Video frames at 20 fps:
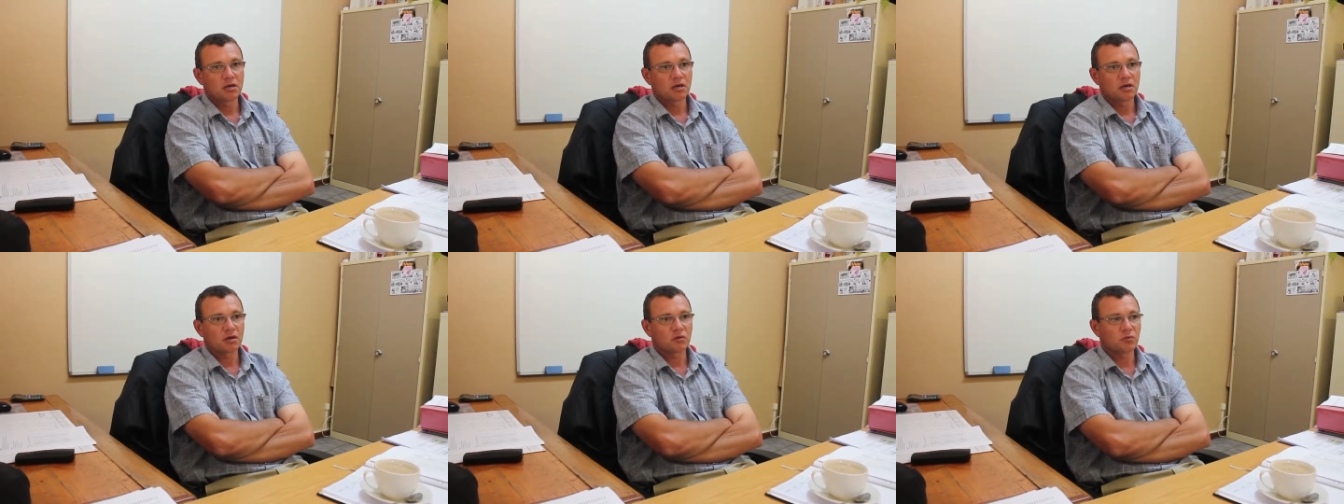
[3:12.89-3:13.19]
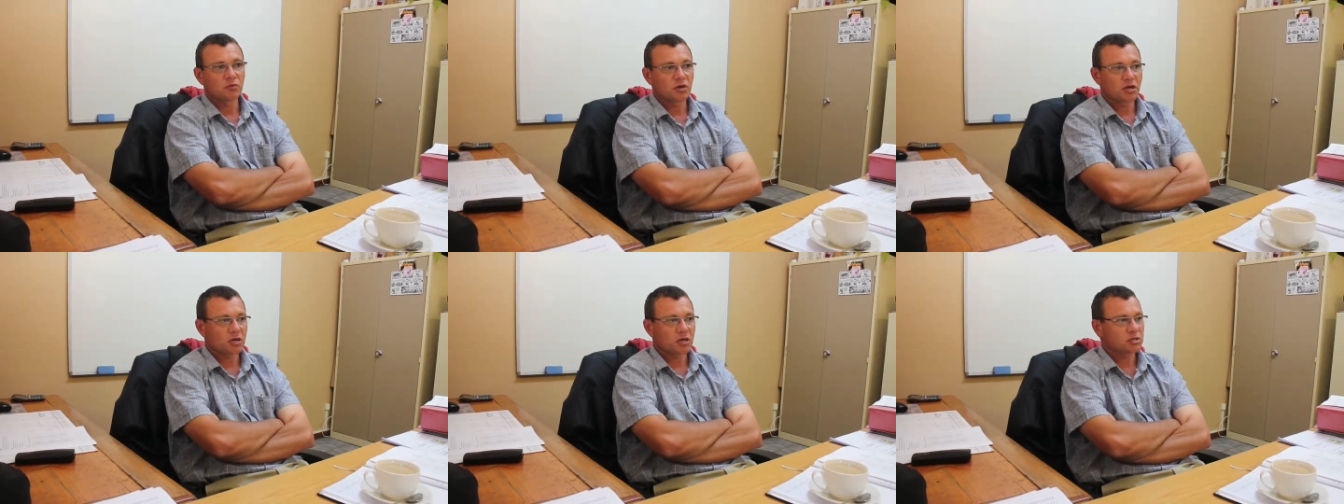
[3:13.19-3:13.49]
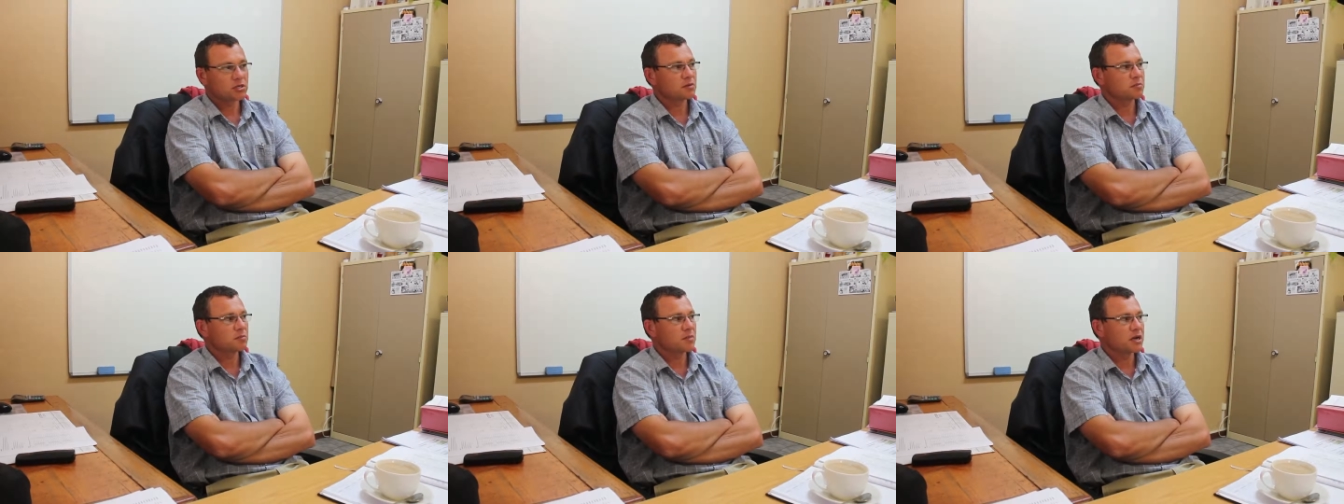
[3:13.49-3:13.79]
and we're
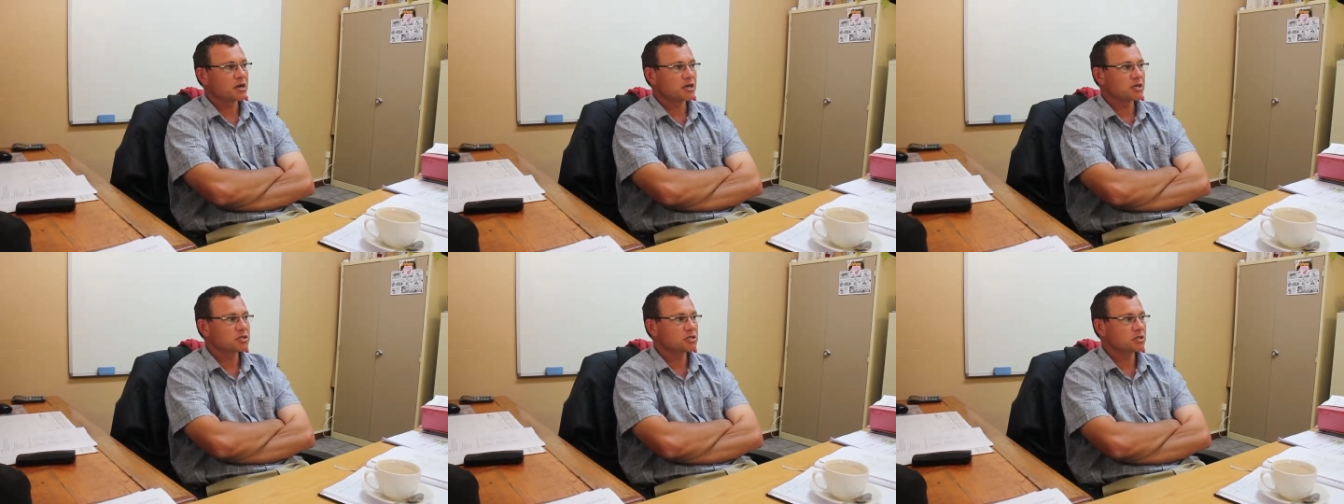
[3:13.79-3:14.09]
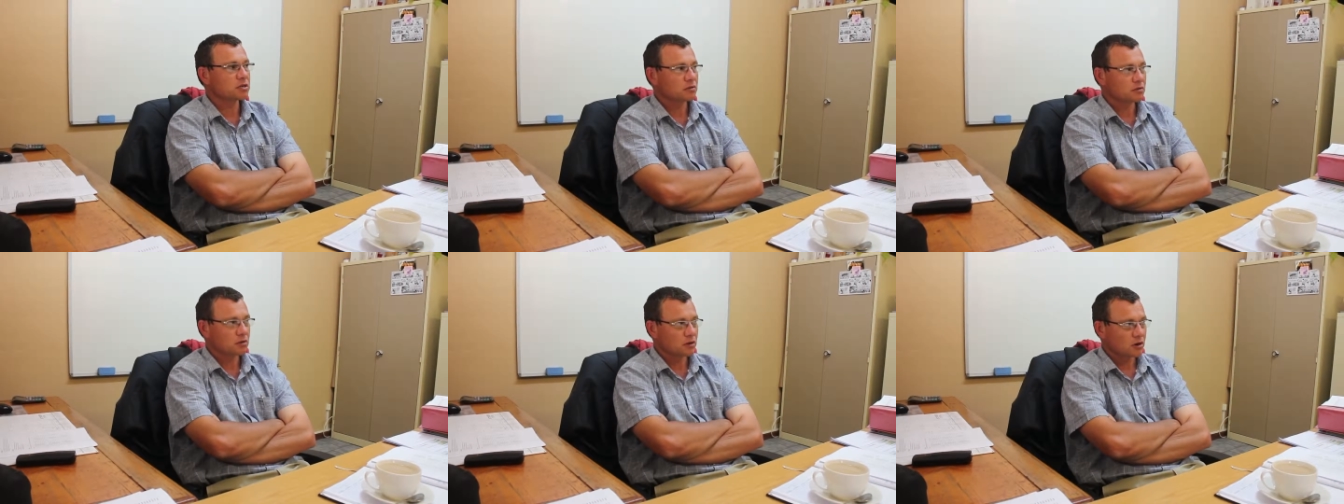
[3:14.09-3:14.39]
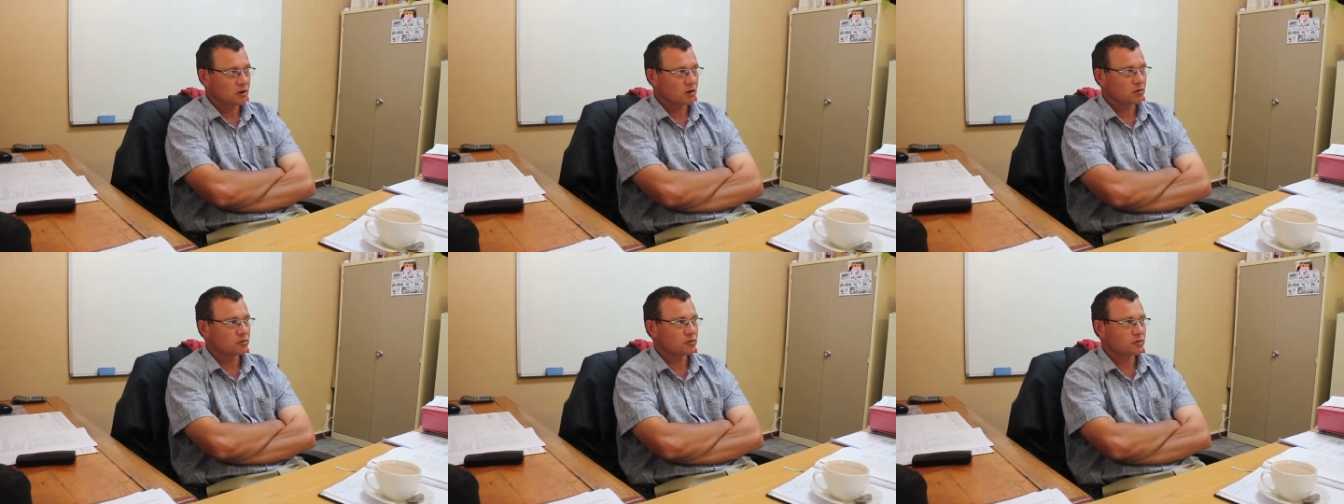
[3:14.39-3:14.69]
actually managing the
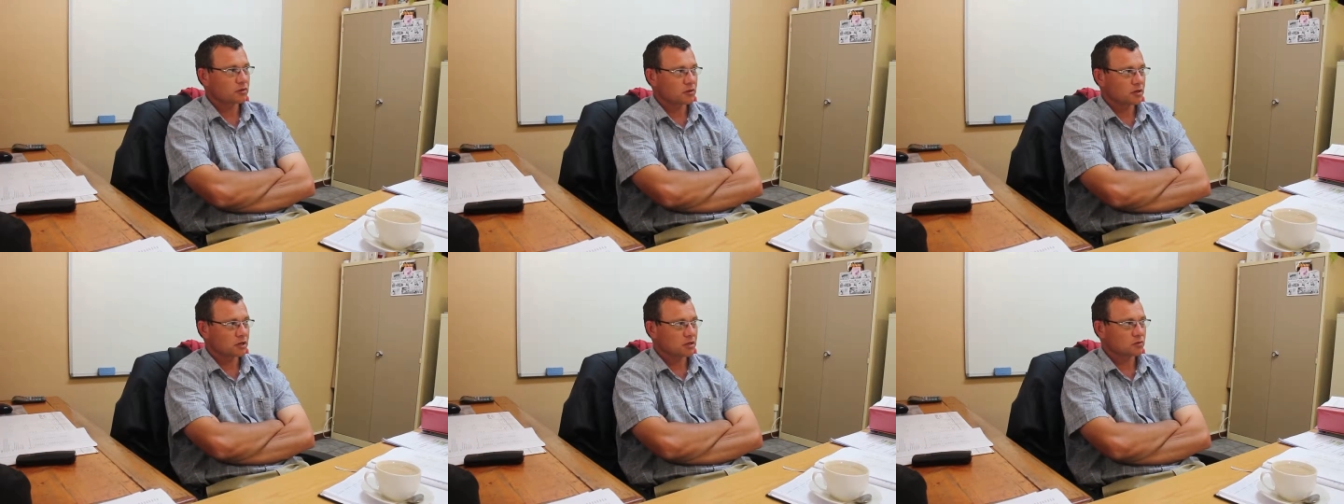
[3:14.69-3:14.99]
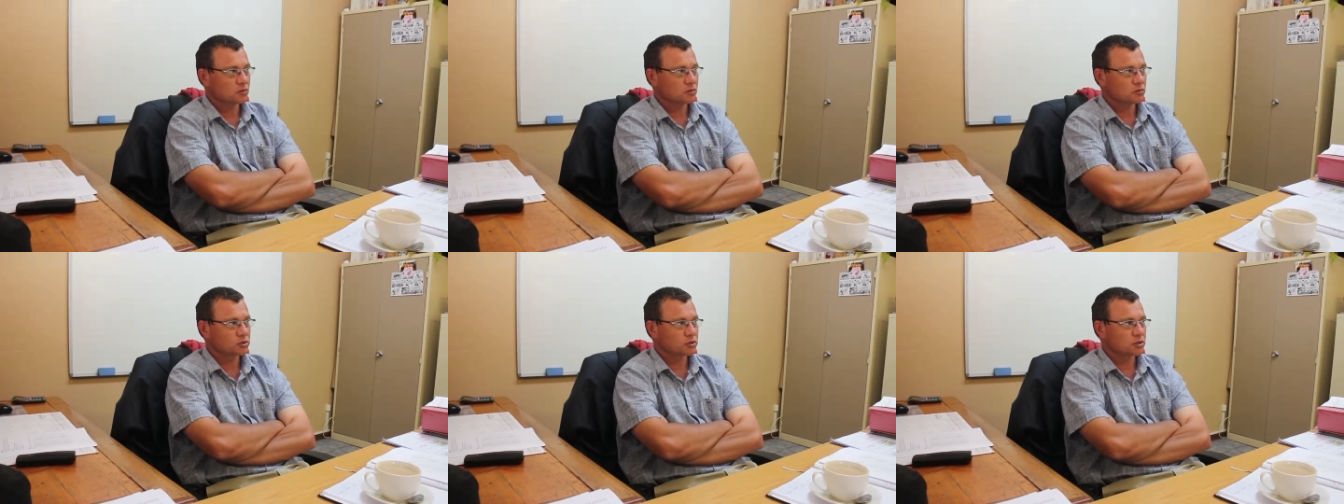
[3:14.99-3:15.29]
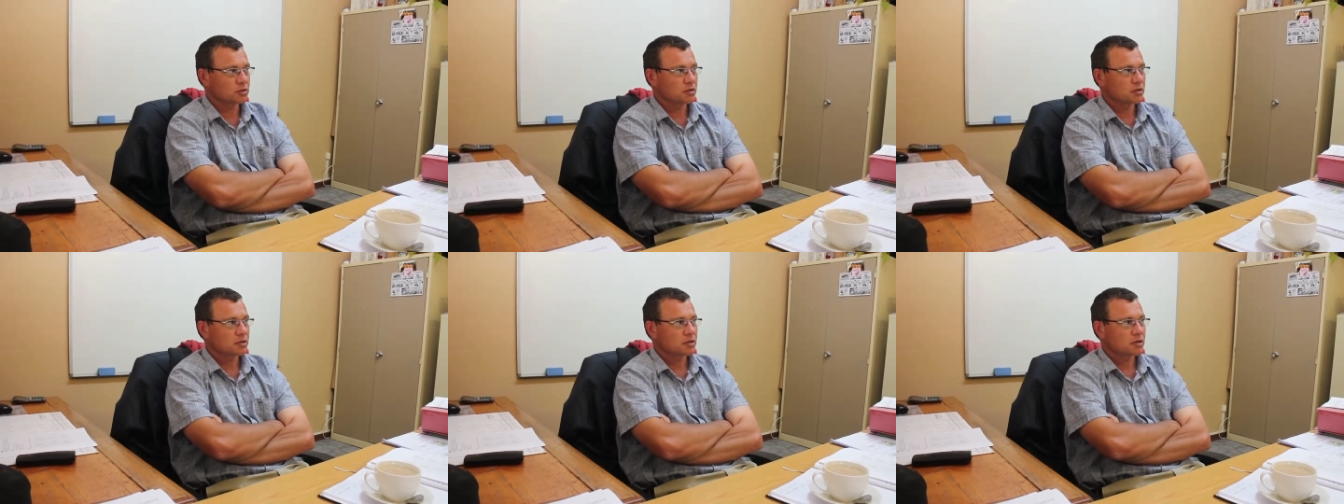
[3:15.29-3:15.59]
growth in that
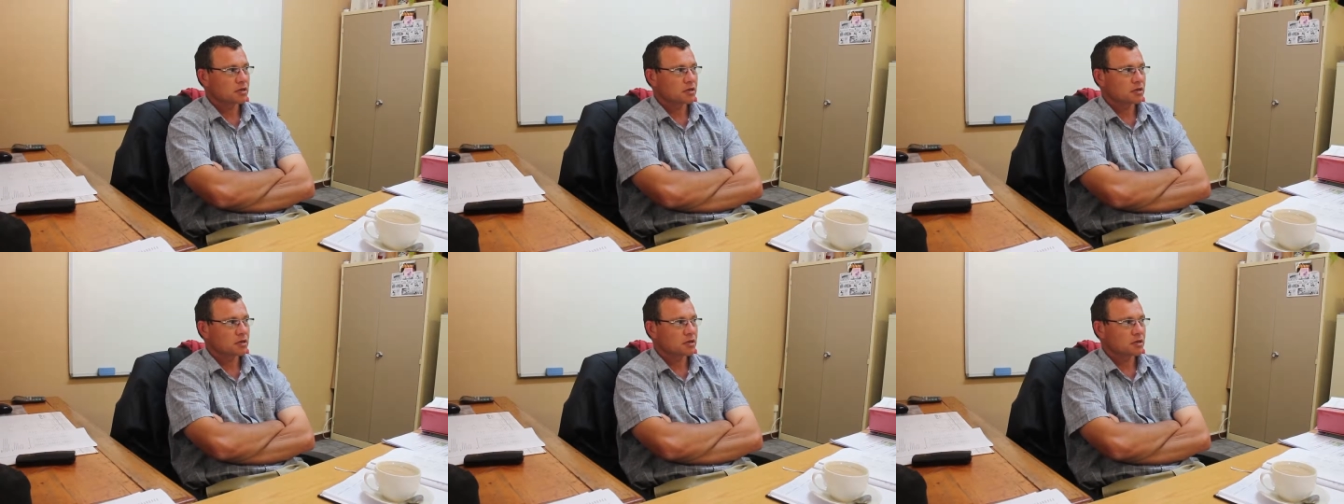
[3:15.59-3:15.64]
orchard.